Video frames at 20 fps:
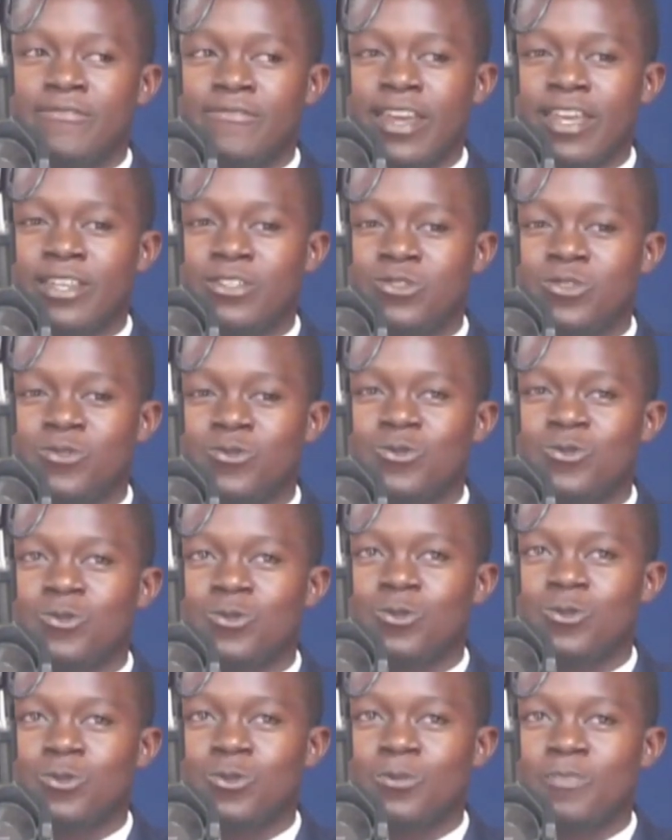as
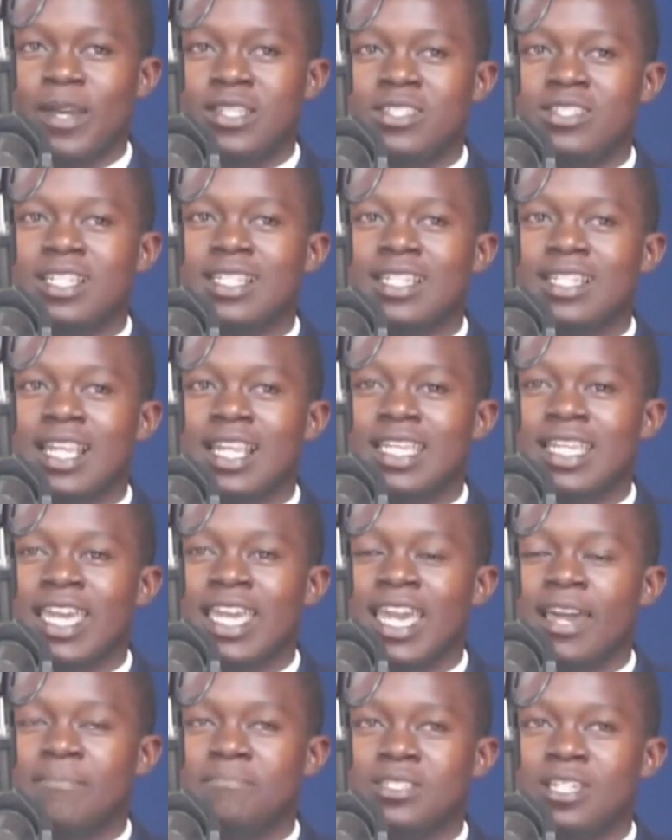to particularly
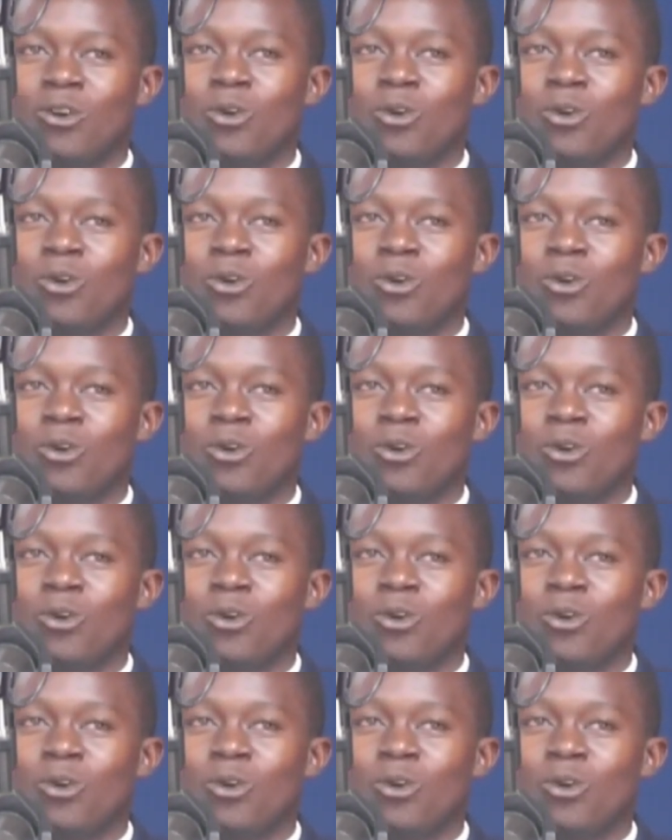capture